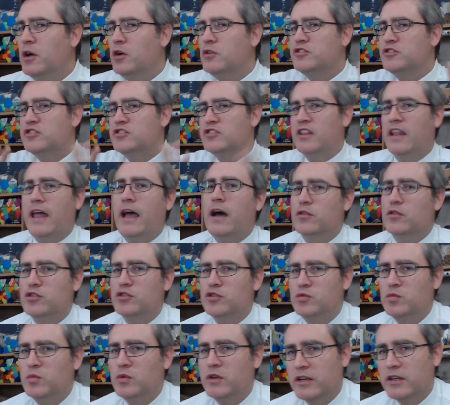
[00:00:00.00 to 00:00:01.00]

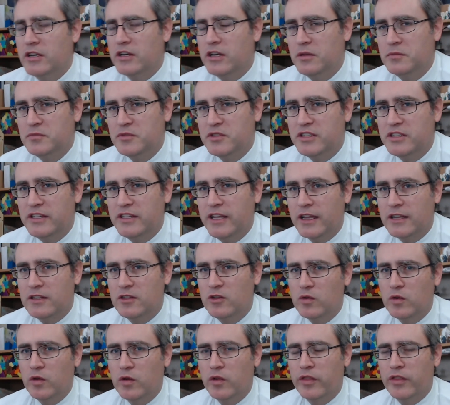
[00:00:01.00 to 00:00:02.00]
slouch when it comes to
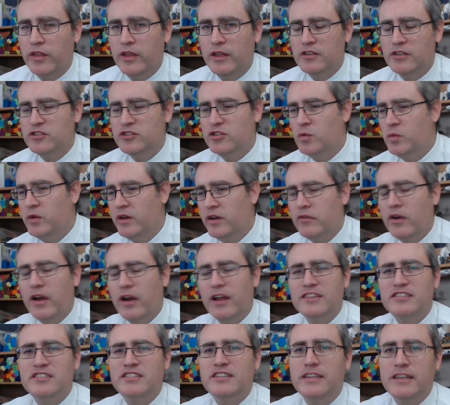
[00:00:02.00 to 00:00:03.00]
technical things, so whenever I
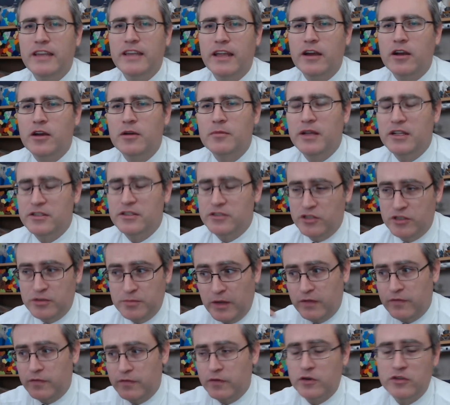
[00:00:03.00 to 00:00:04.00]
see an error message,
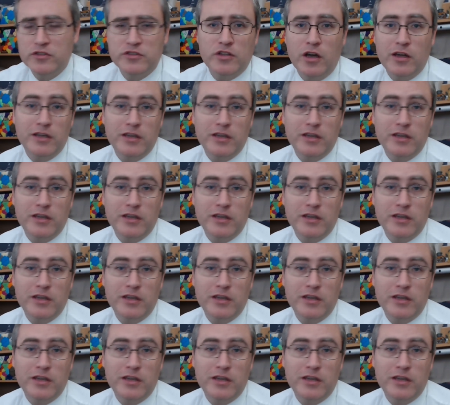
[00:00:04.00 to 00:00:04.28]
my first thought